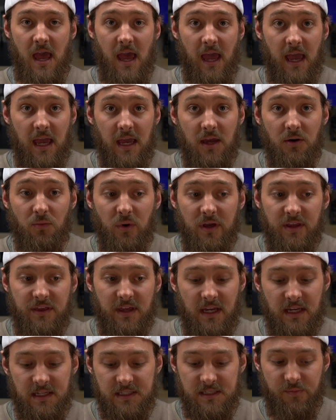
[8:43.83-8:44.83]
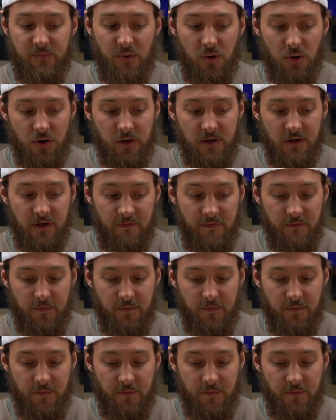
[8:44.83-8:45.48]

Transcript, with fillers: And we think it's important